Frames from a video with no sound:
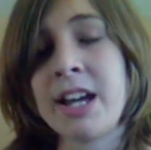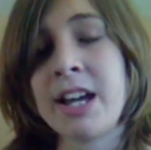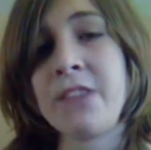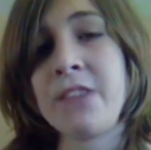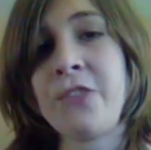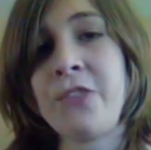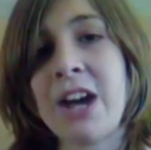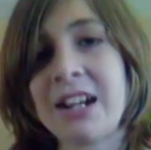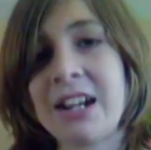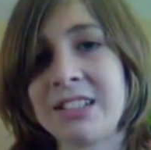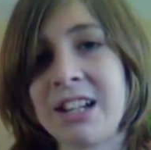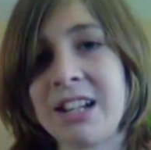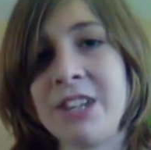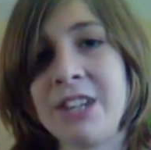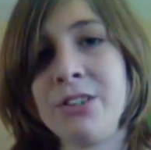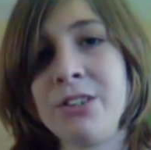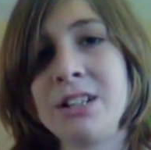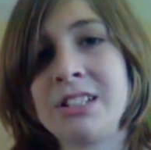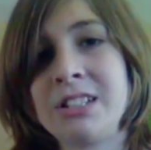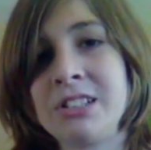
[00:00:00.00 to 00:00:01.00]
In fact, I
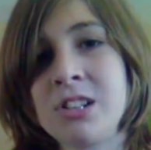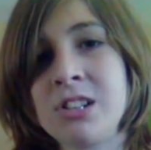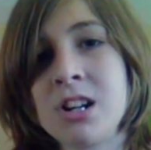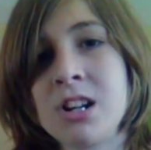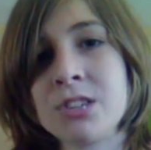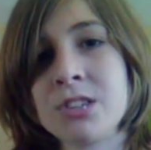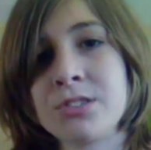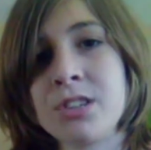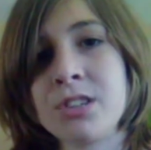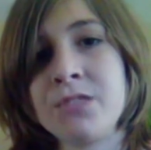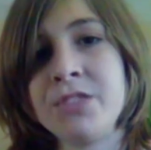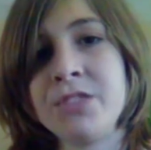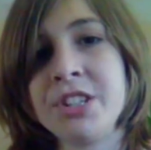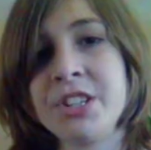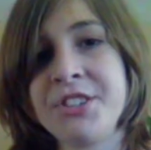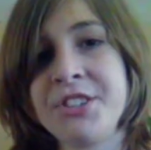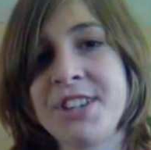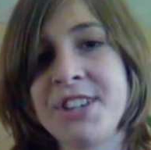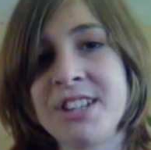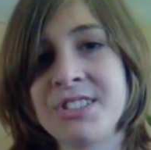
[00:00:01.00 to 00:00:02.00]
know I said Cars is on
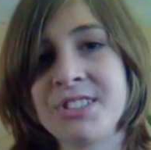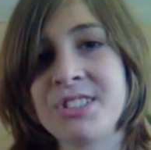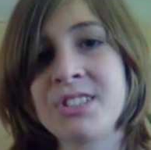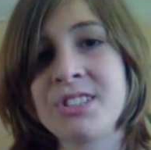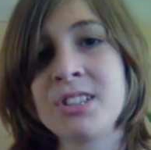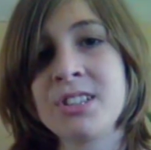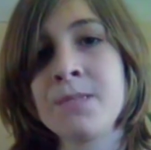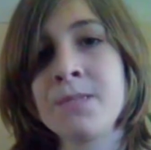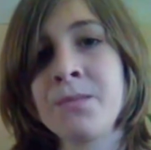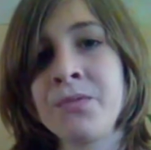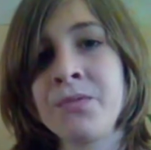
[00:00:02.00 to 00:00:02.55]
VHS.